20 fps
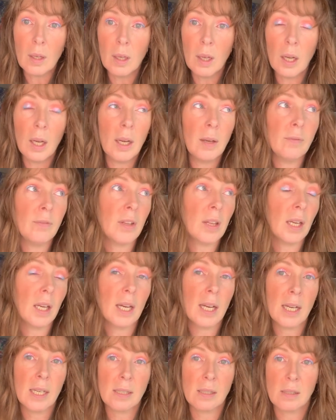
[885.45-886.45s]
um, for the
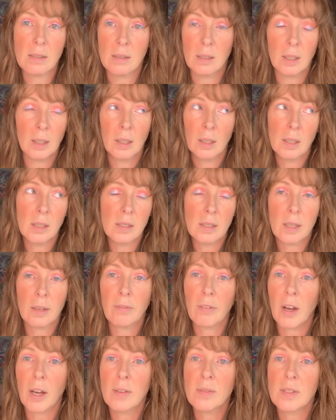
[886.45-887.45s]
last so
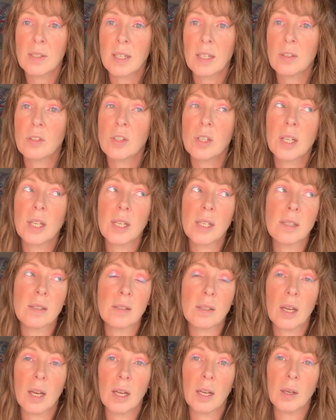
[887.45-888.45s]
five, six
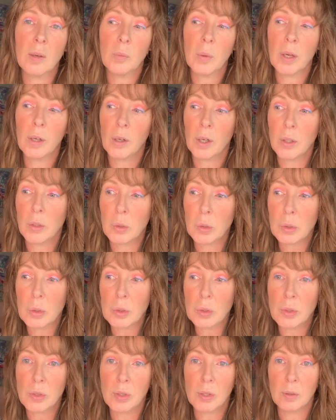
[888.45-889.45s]
years uh, where I
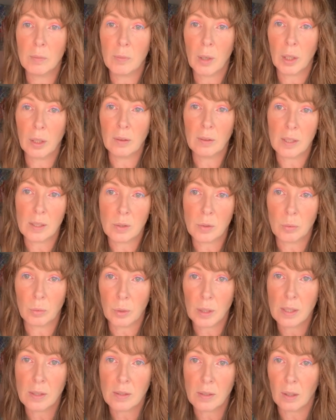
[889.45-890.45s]
used my this
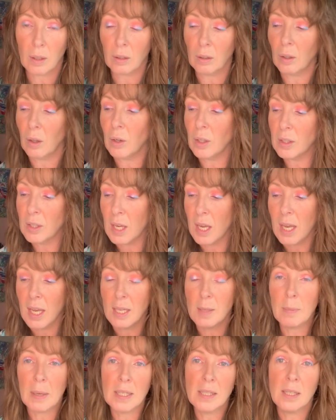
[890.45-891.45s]
wrist a lot.
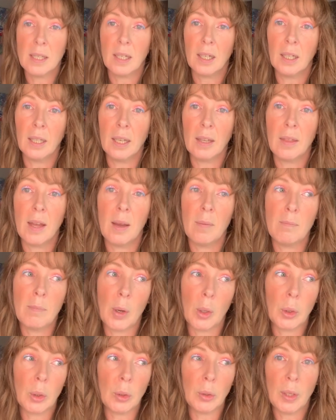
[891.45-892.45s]
Basically that
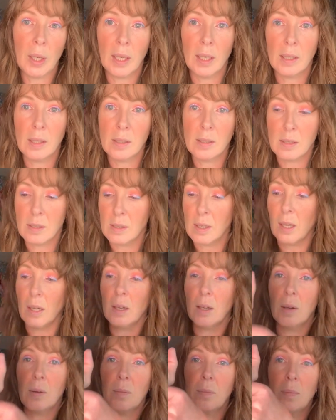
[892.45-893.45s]
bone has
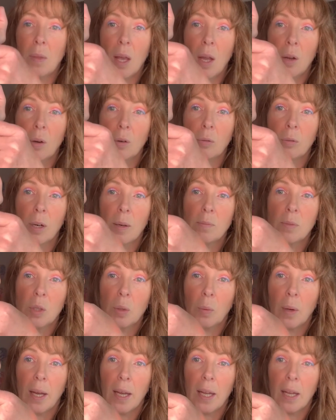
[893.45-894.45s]
um, rubbed
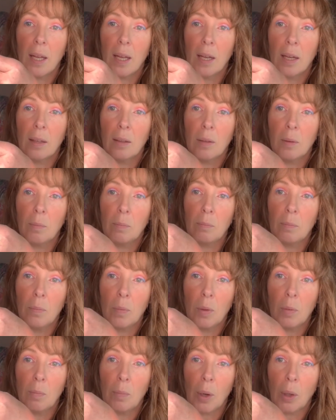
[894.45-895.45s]
away at the
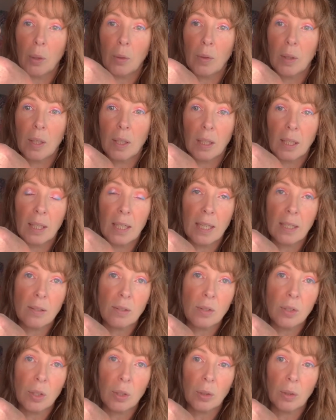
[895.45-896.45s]
bone that it
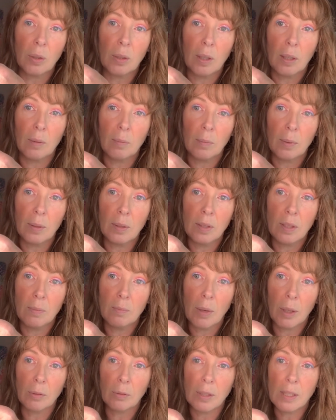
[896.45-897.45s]
connects to up in
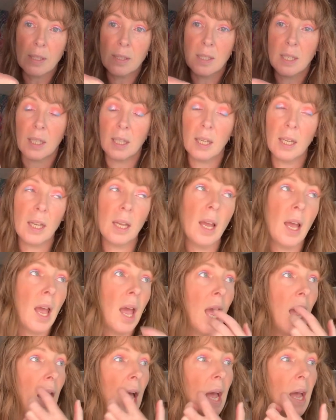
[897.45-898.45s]
my wrist here
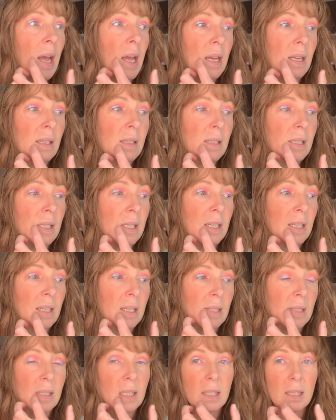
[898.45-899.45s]
and
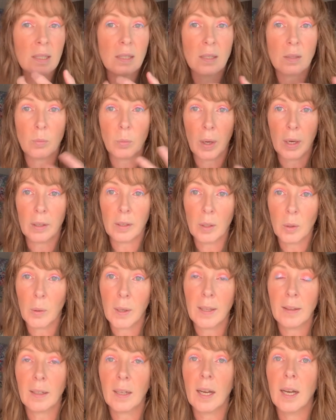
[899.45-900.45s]
uh, it's wearing
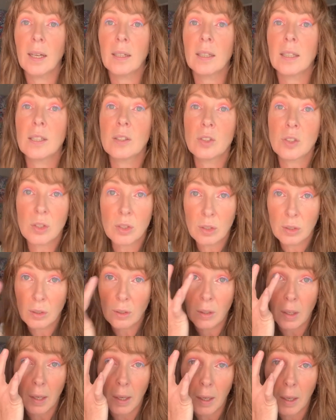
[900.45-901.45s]
away the cartilage
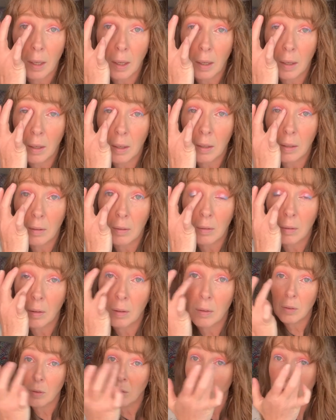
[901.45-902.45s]
and
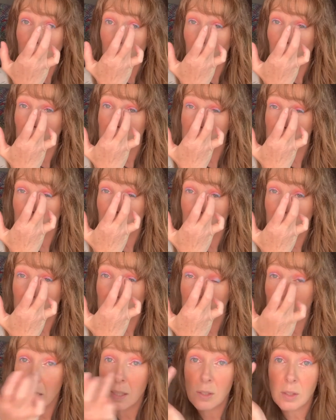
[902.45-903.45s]
doctor basically
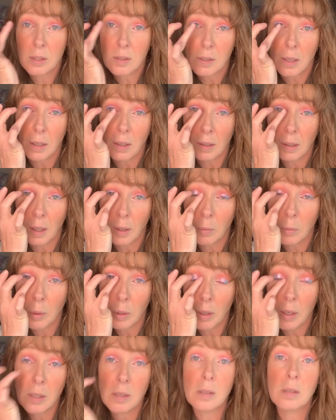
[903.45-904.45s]
said it's just going to get
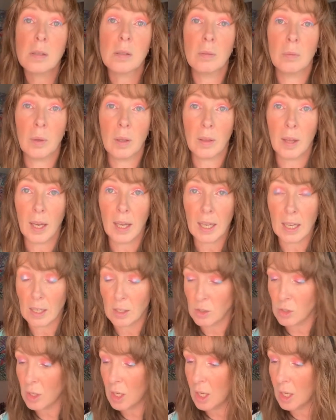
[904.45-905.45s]
worse with
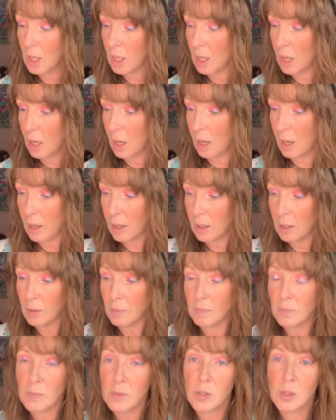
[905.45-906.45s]
age
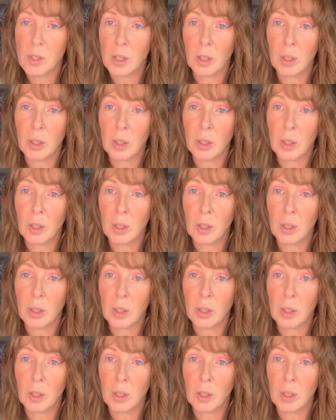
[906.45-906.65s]
um, so